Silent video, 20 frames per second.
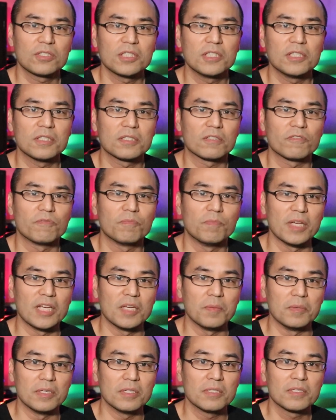Genius of
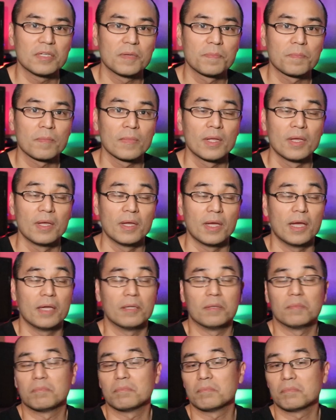Babies,
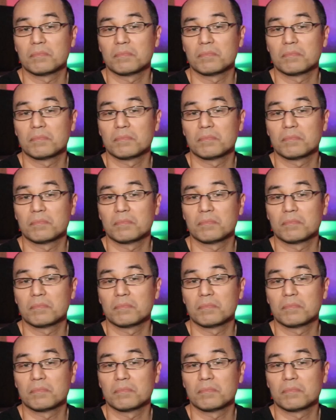and